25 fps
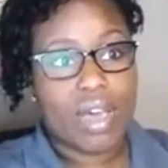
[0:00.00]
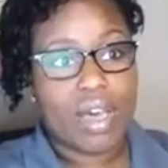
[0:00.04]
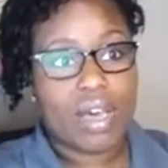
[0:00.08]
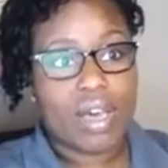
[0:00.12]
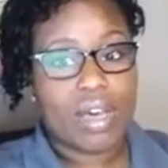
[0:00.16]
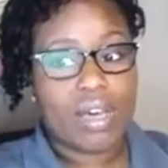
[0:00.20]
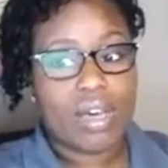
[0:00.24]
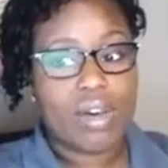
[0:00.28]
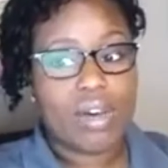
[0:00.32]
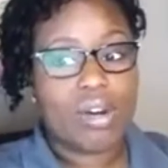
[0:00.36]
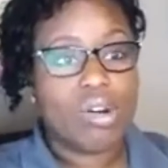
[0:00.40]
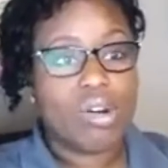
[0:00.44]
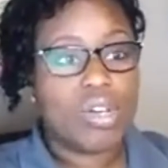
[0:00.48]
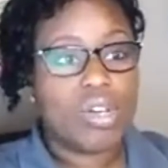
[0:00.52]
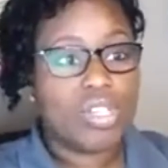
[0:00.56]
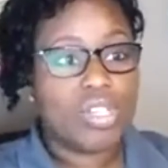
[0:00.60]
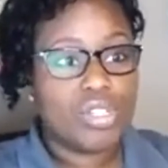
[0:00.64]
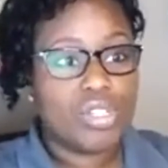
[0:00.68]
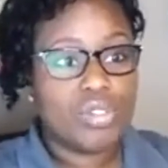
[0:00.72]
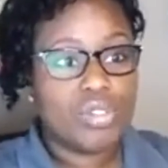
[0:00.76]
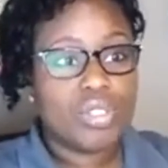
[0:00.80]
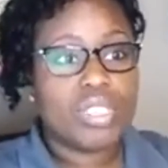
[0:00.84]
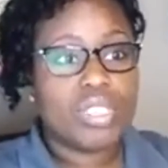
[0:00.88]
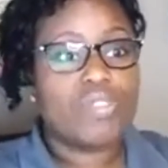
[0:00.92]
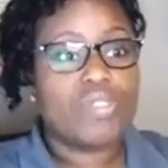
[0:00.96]
or
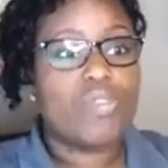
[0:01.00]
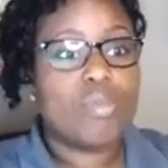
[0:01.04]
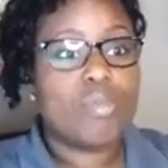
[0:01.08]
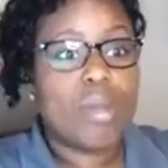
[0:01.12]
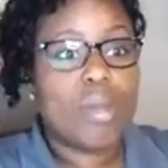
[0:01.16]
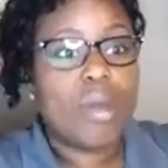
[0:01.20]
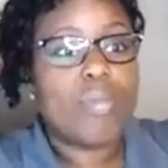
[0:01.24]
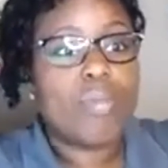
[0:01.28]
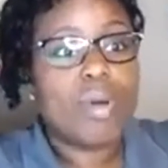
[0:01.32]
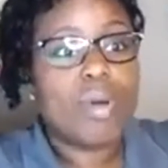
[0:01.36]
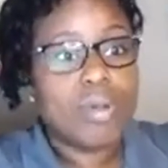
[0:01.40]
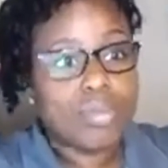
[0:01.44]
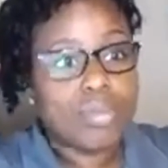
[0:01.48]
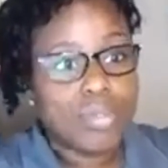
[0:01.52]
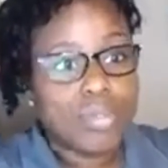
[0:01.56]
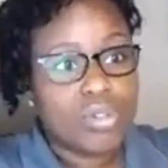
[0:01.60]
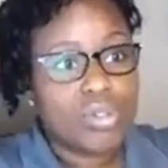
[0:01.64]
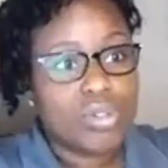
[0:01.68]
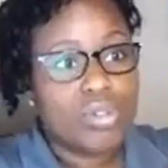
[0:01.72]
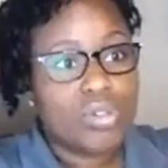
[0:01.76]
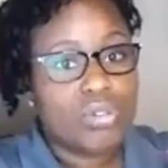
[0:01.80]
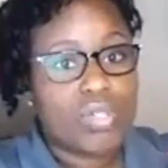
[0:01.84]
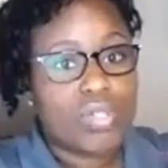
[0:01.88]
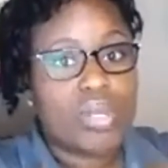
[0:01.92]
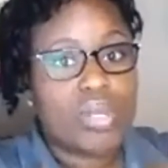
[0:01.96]
use it for my personal
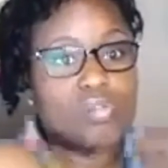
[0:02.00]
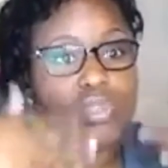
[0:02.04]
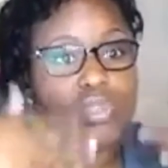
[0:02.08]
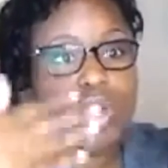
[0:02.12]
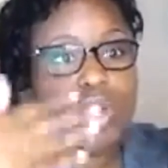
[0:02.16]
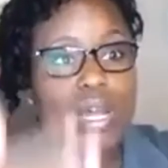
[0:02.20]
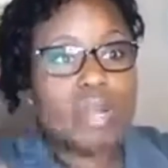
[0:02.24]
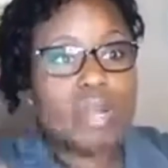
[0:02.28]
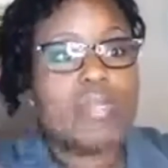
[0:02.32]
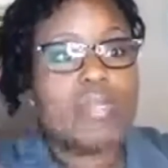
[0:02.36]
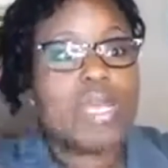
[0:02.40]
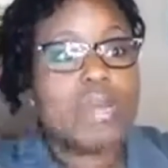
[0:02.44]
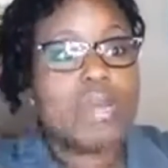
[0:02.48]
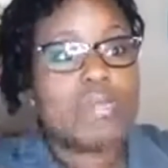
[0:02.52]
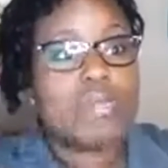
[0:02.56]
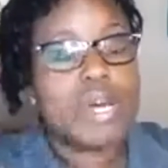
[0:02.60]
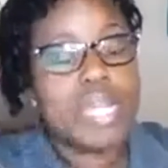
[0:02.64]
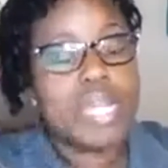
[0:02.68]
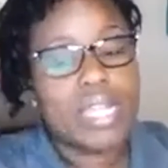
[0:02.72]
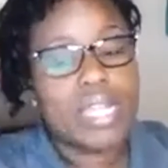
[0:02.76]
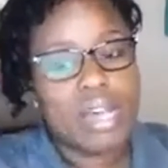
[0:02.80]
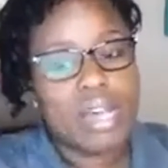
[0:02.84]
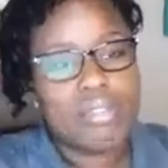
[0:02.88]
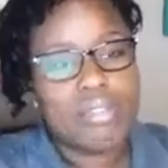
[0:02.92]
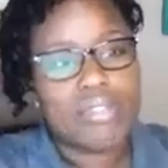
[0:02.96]
use. I'm trying to make
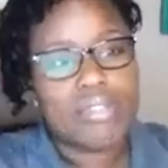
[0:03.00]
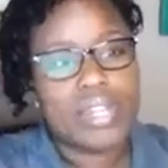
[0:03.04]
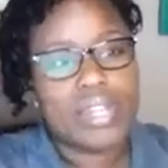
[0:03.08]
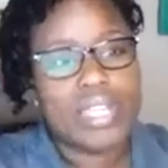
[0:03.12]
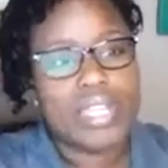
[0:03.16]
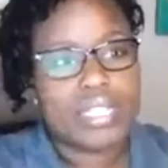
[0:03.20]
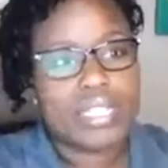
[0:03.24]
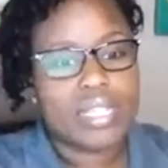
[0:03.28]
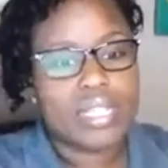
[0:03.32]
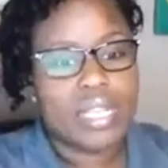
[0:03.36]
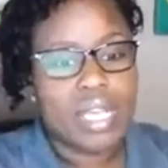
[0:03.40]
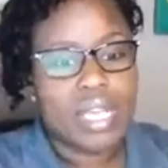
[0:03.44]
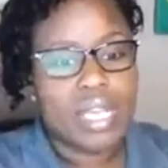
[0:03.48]
money off of this.